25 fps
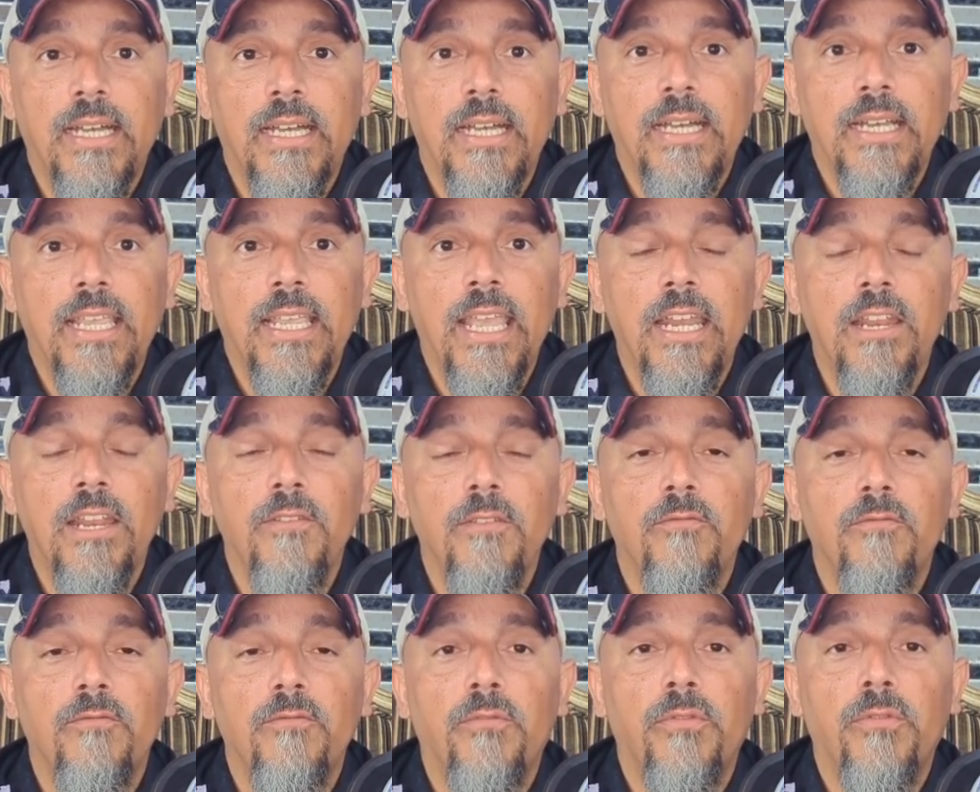getting
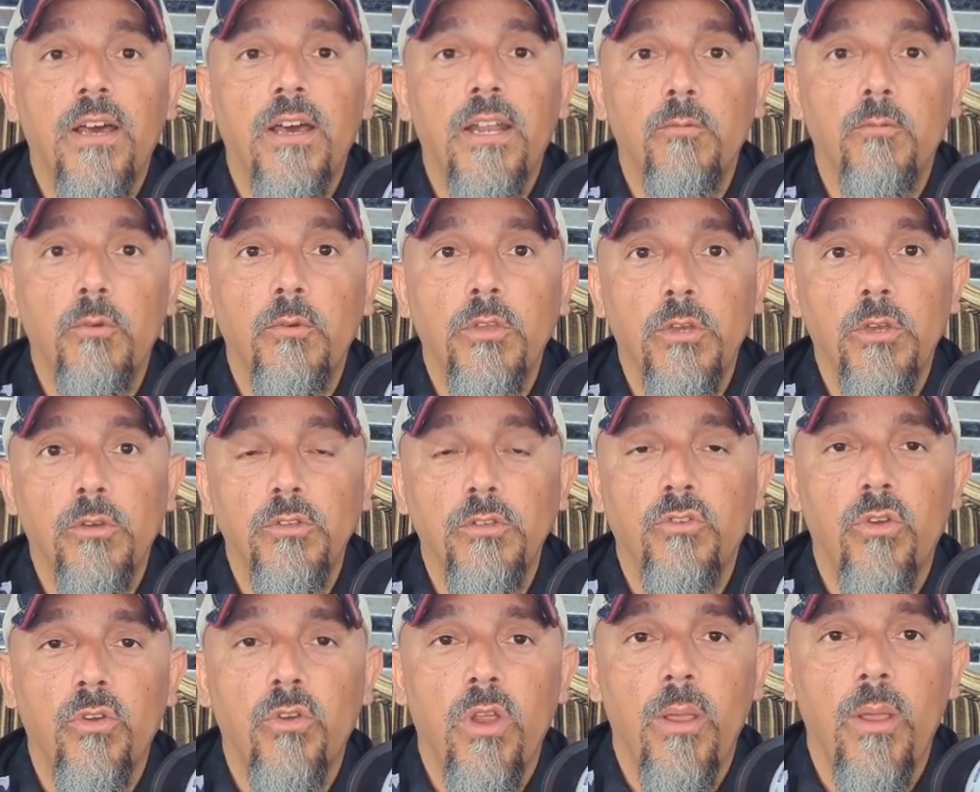flooded with those
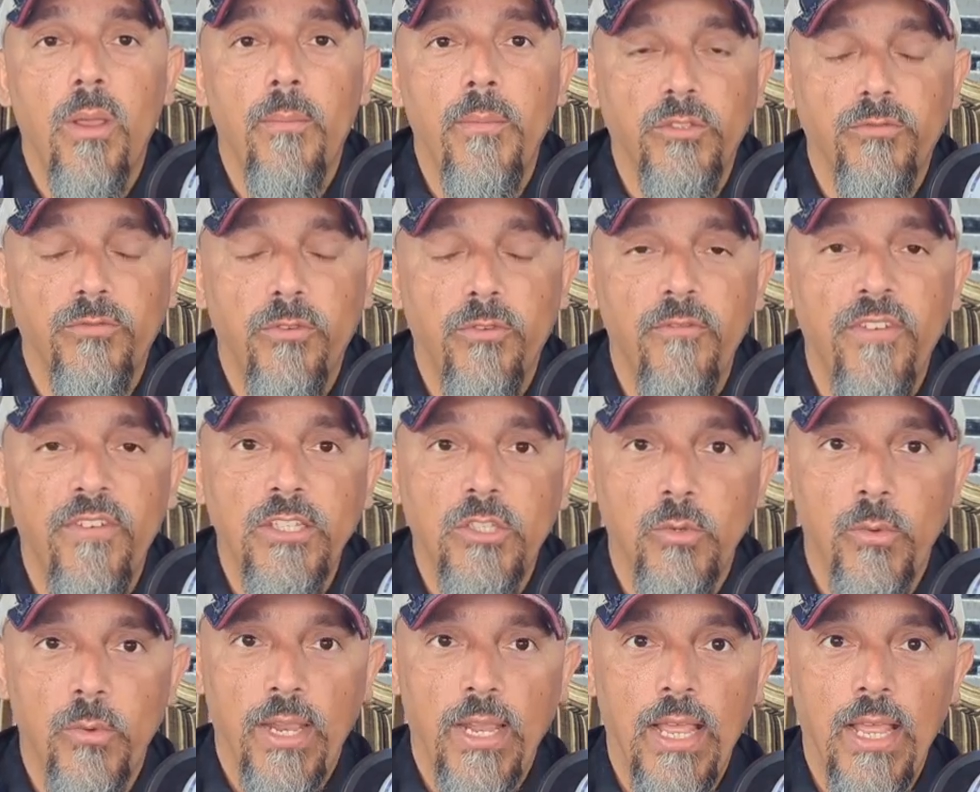criminals from Venezuela,